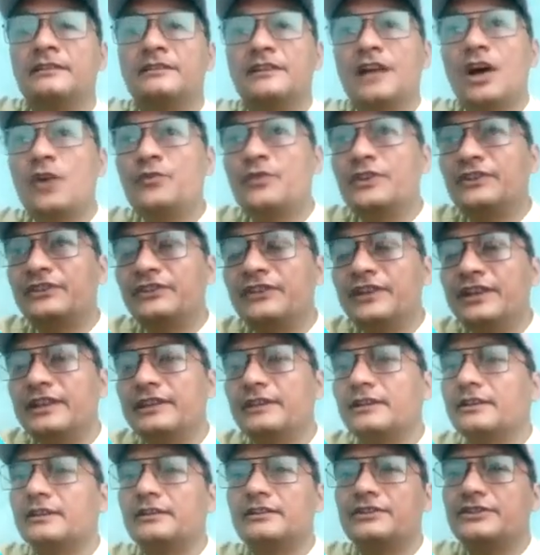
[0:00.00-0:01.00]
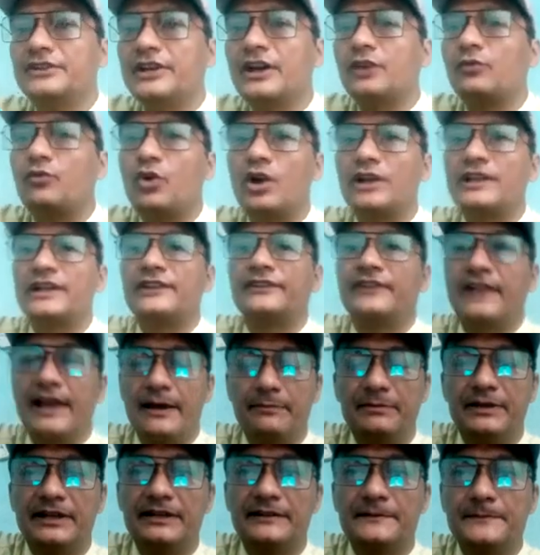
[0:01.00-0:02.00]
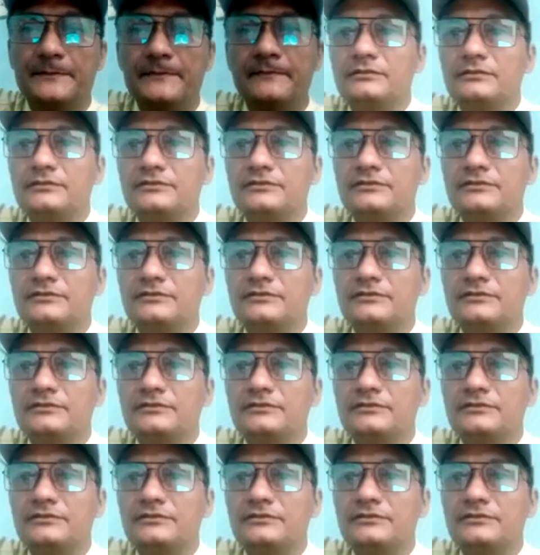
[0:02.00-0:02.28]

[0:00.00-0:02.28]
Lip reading: Now we see here what has happened.